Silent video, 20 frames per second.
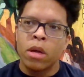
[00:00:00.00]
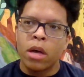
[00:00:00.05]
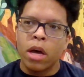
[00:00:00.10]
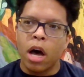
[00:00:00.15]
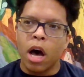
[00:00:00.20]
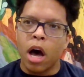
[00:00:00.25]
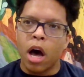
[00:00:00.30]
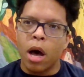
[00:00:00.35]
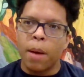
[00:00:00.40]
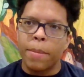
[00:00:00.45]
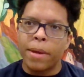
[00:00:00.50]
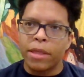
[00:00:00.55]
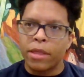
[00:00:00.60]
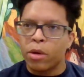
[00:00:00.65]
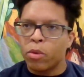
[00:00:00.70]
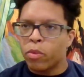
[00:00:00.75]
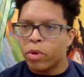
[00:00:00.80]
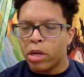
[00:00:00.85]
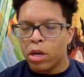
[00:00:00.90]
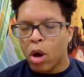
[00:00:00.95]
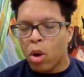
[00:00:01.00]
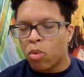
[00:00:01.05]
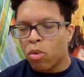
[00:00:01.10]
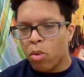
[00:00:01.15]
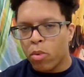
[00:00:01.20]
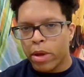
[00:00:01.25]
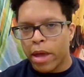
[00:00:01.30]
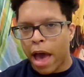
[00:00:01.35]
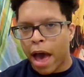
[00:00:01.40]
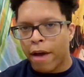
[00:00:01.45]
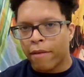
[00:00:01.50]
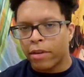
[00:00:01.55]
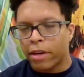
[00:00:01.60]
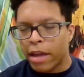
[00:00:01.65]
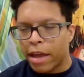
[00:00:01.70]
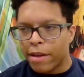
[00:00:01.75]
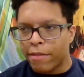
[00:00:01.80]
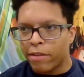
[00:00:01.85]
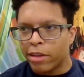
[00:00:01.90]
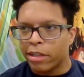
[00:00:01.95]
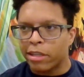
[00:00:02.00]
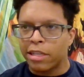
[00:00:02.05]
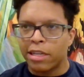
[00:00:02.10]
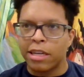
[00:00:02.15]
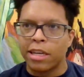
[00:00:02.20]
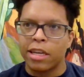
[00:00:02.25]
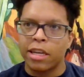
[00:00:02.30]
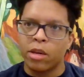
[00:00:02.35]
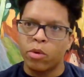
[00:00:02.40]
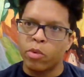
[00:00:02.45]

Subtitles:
And then we know what we have in ABT.